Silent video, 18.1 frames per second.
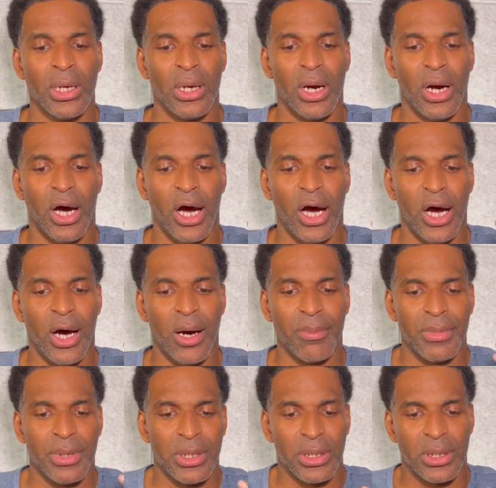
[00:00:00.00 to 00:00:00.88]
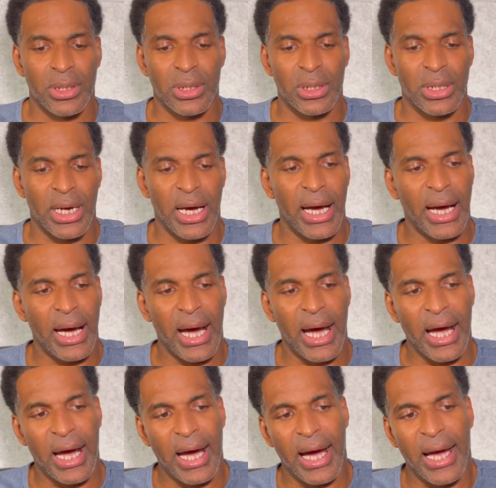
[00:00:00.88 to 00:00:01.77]

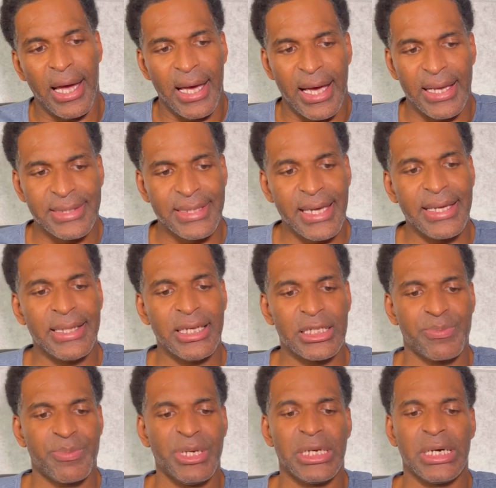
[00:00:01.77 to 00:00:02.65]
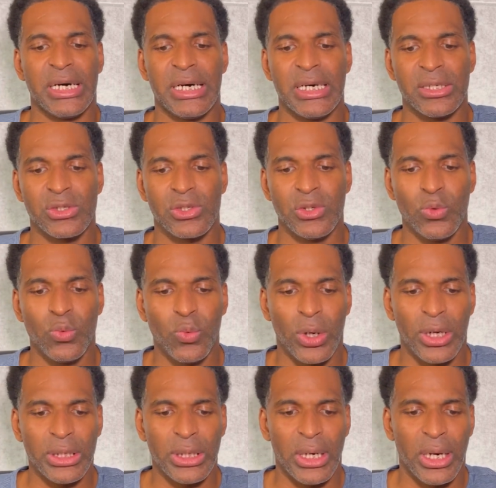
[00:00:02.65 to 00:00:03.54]
I say this because you
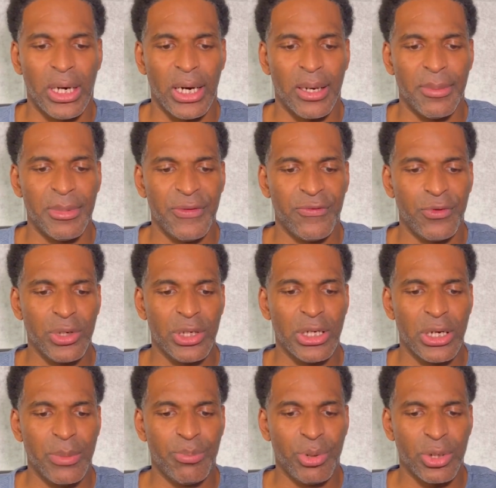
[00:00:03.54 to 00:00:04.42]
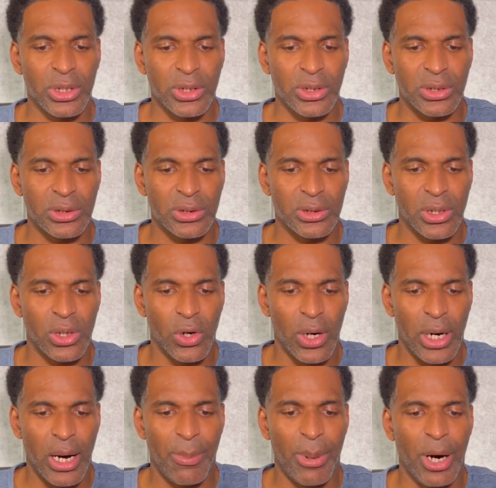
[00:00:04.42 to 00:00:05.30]
want, if you're gonna book a
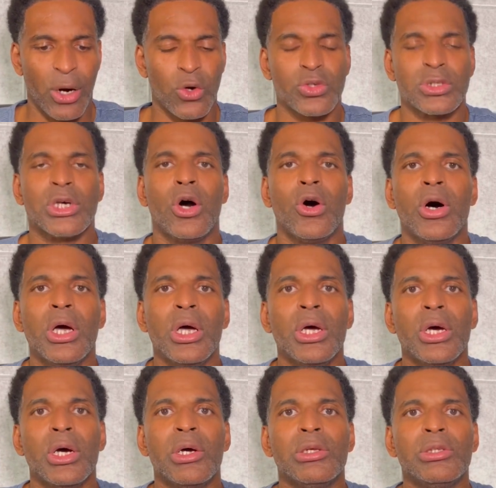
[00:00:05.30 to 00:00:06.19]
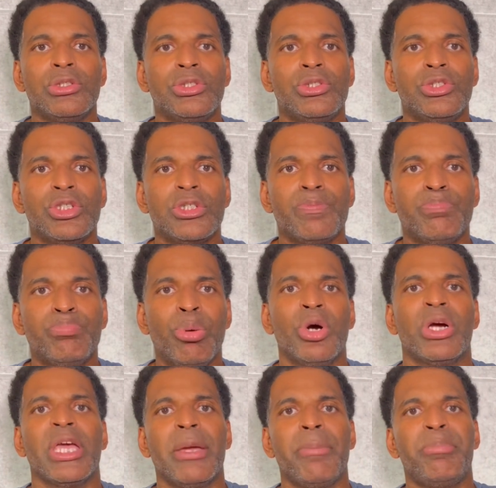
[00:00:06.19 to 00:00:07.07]
Pot Hotel, just
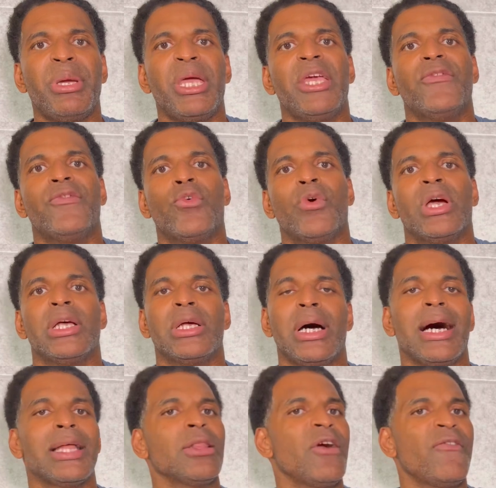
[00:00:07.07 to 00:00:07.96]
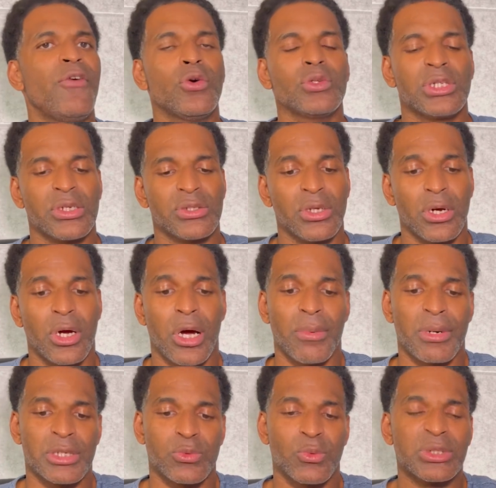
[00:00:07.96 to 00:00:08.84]
book and pay for it. I love
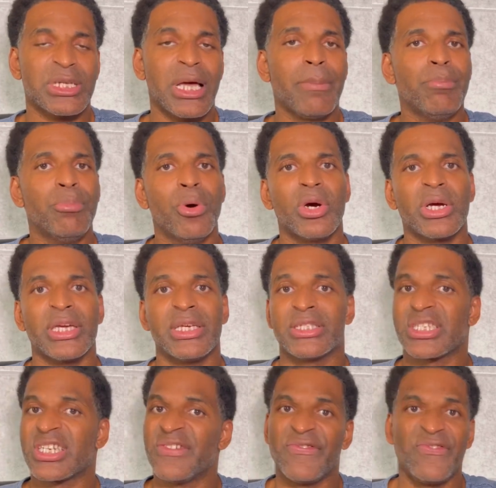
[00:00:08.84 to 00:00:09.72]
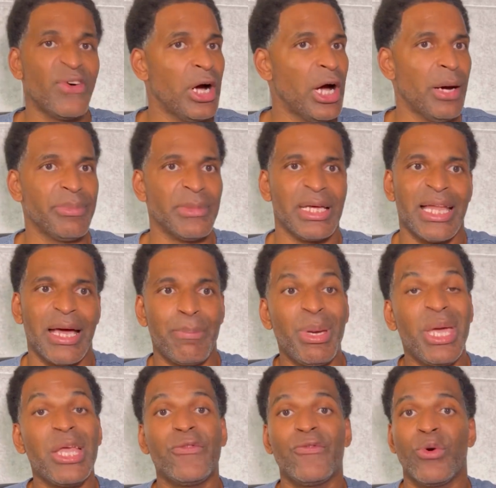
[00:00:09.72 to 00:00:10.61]
hotels.com because once I book, it's confirmed and I
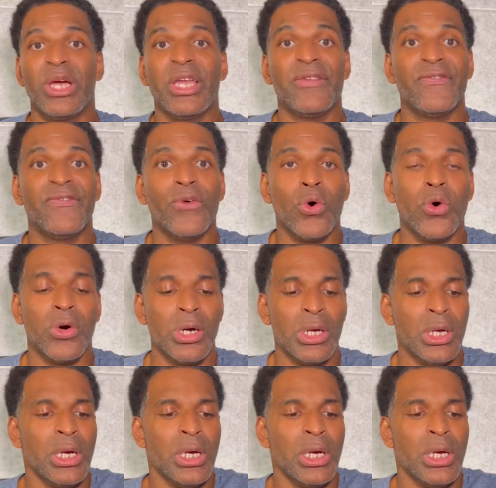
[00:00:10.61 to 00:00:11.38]
paid for it in full.